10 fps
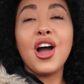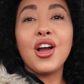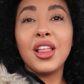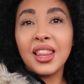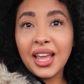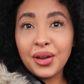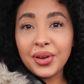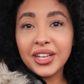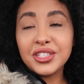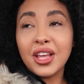are a
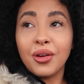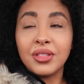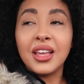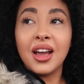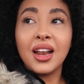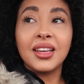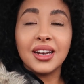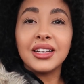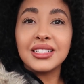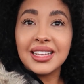language that only God can
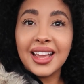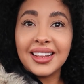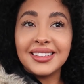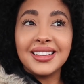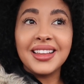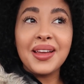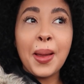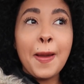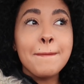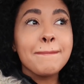understand.
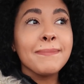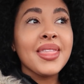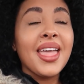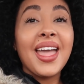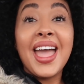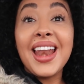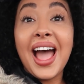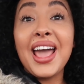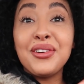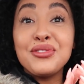And
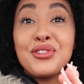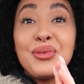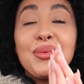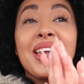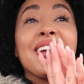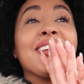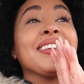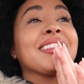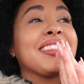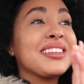I don't know
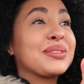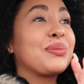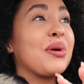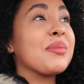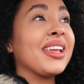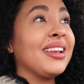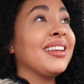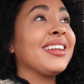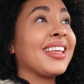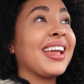where this
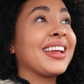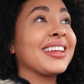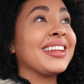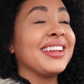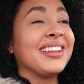woman, like,